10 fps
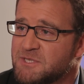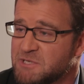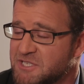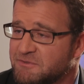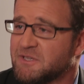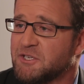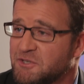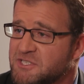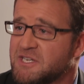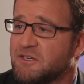Specifically
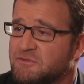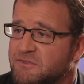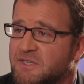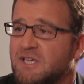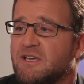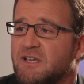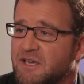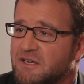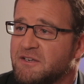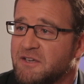yourself.
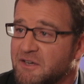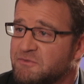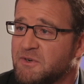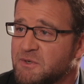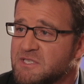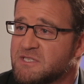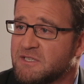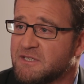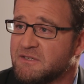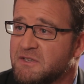And you got to focus
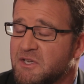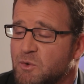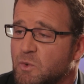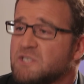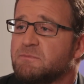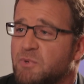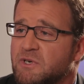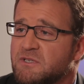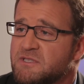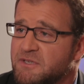on what's
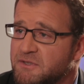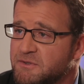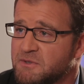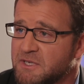important to you